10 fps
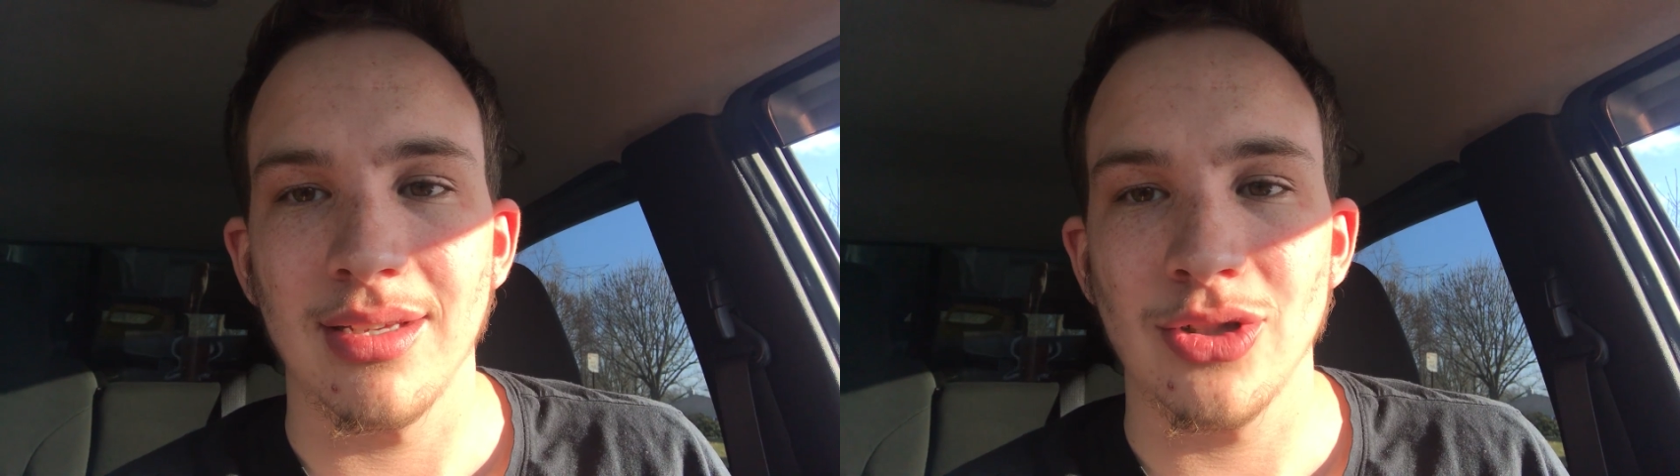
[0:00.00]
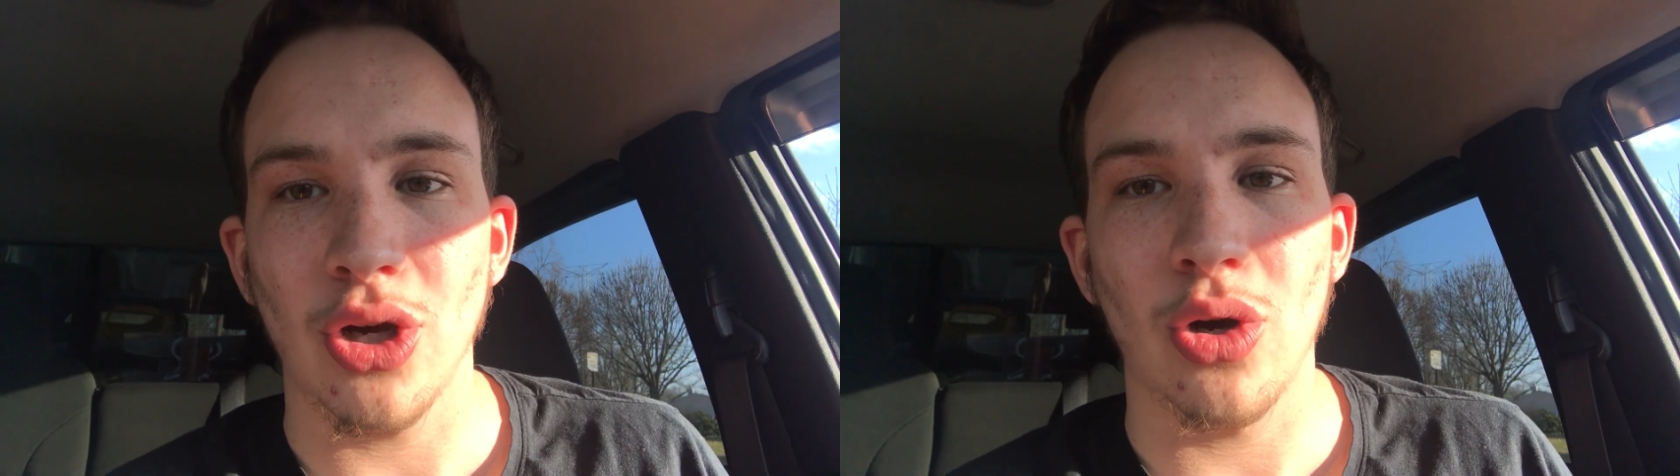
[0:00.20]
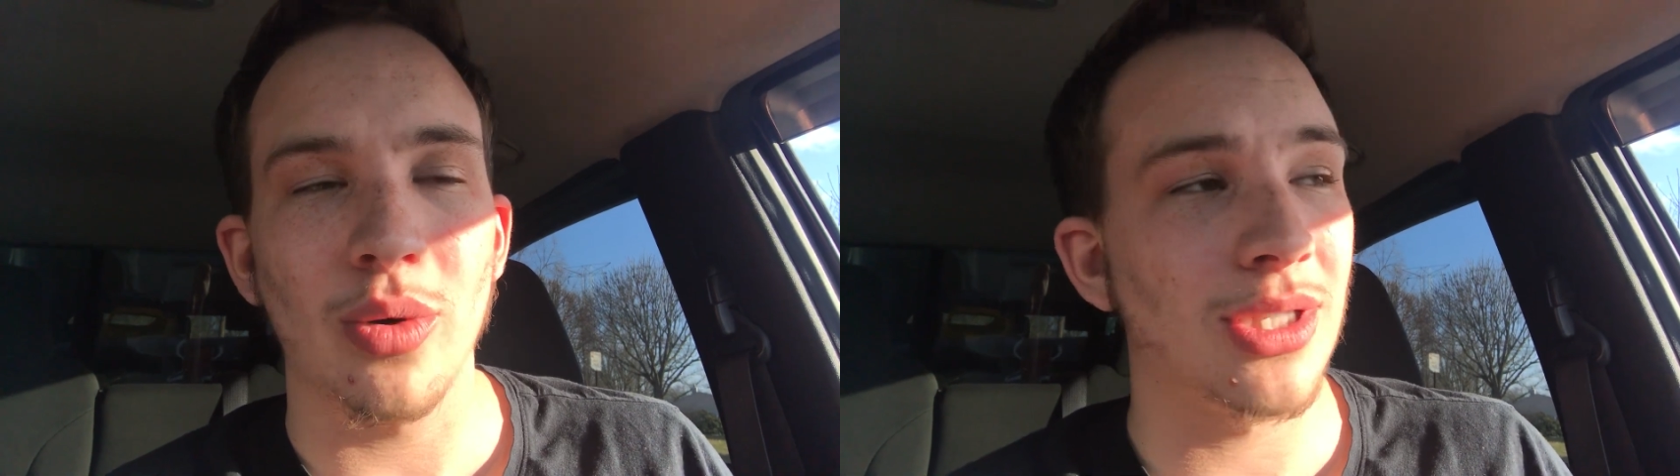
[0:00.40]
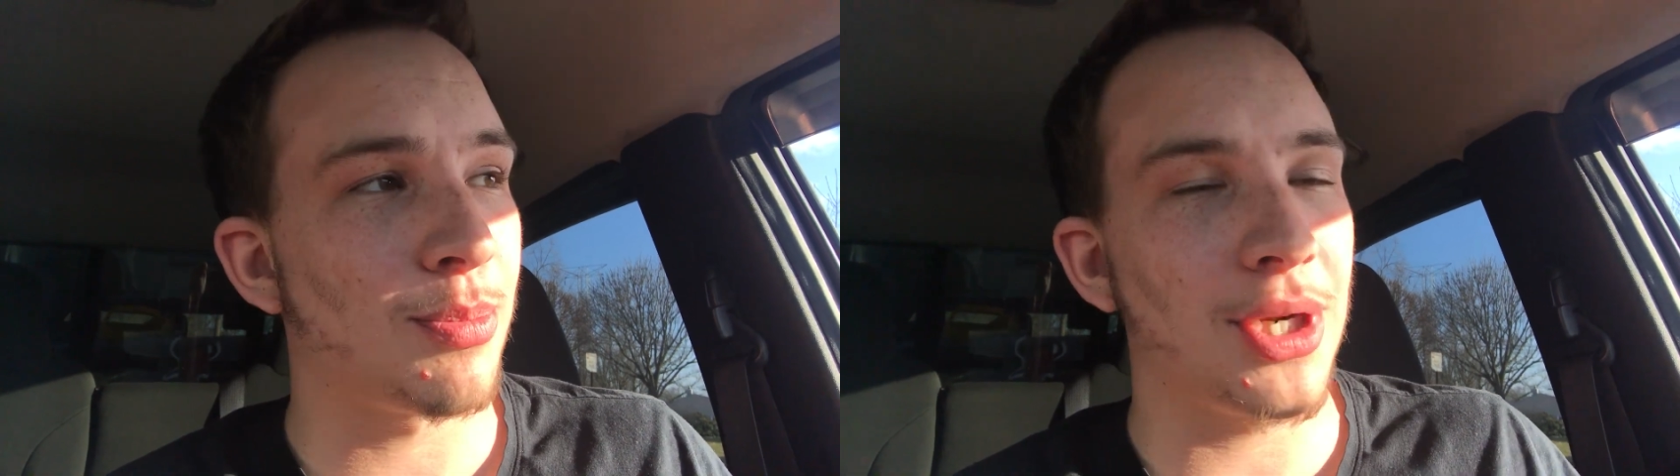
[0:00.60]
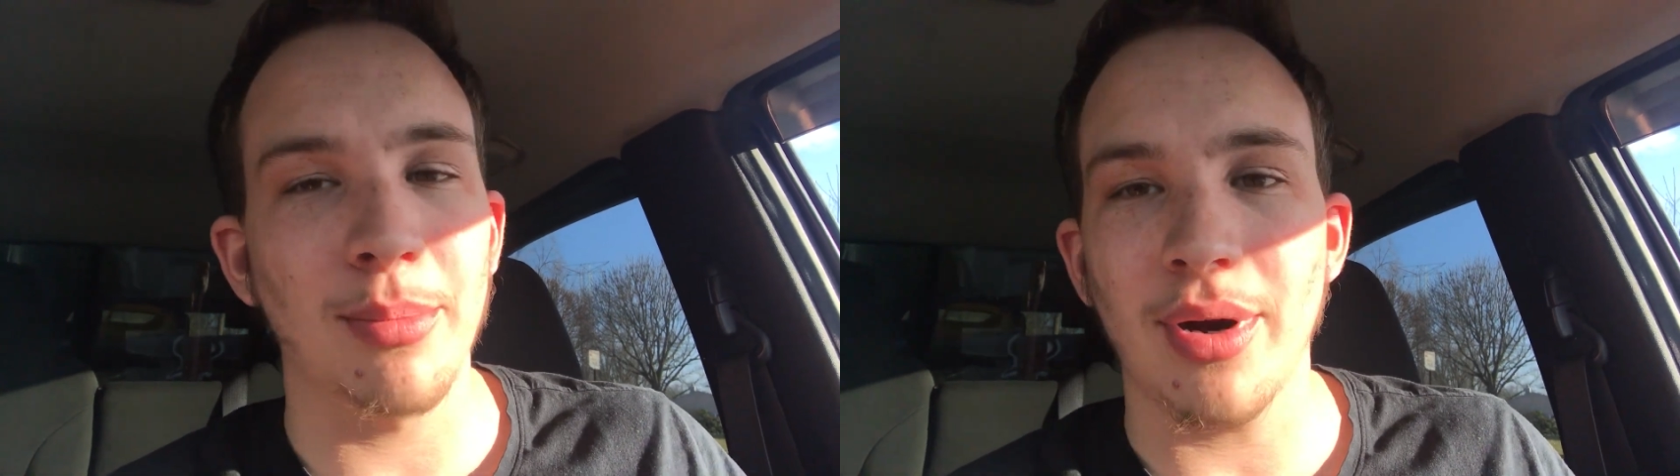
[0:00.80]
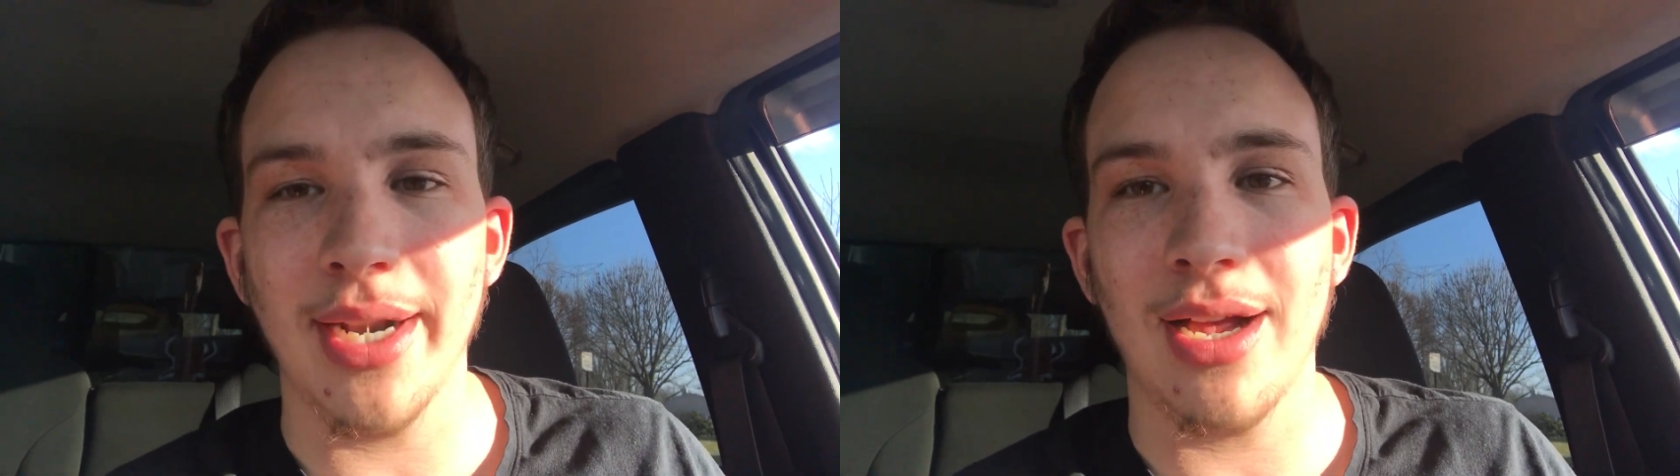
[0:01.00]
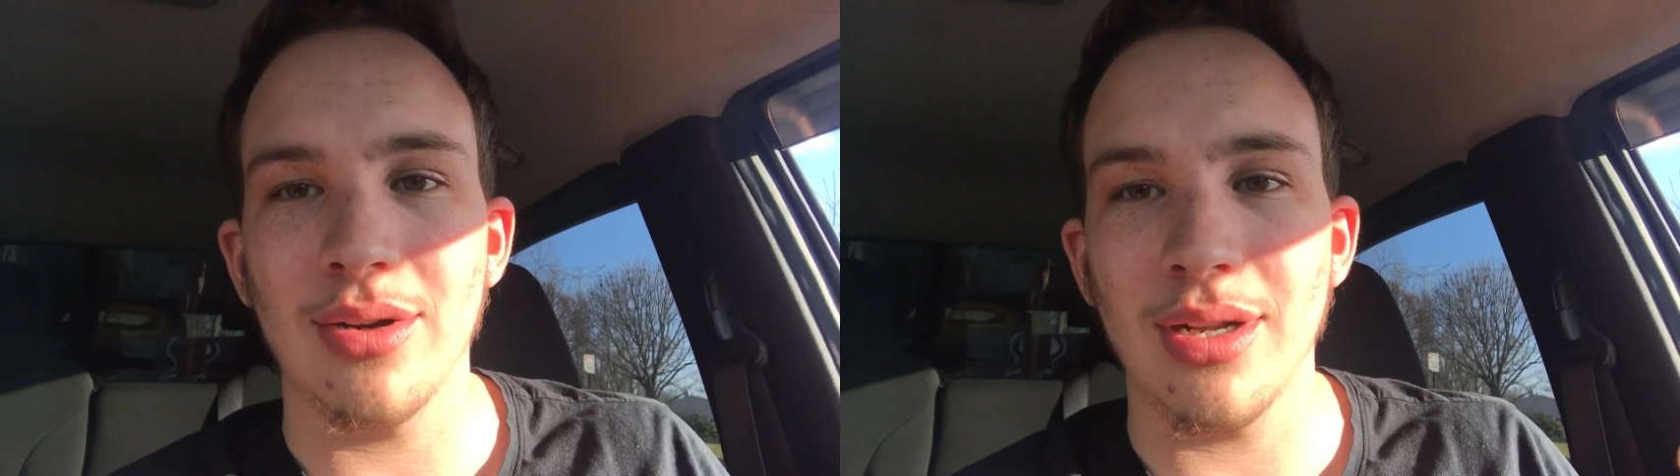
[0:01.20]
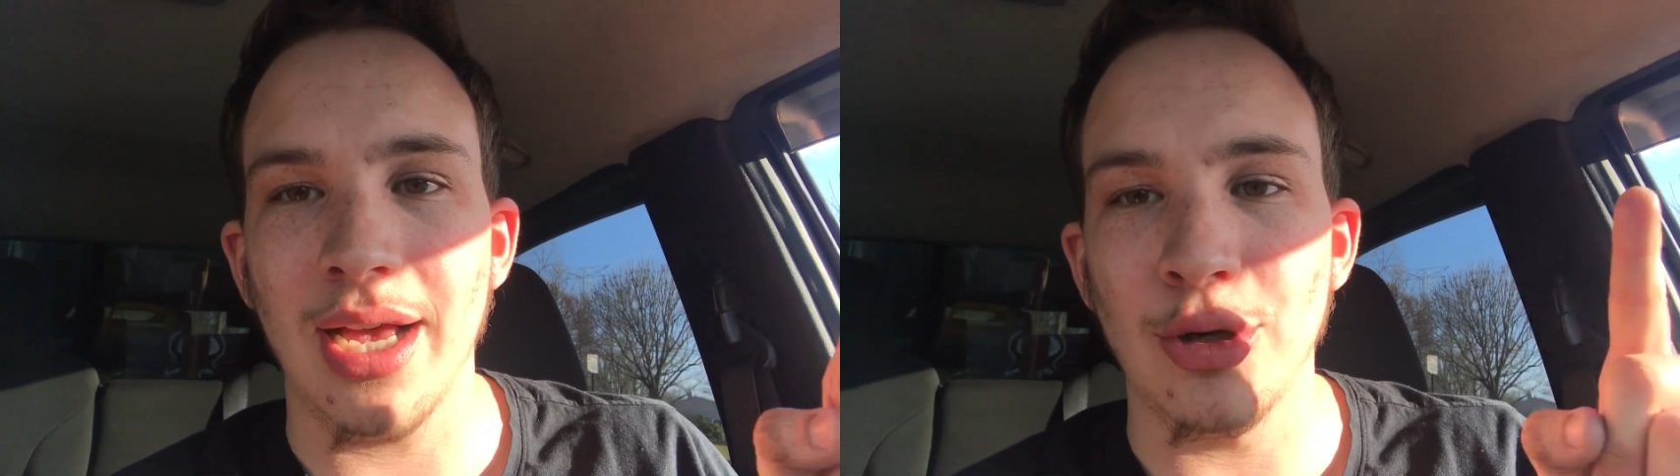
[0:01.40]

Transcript: So it's pretty bright out.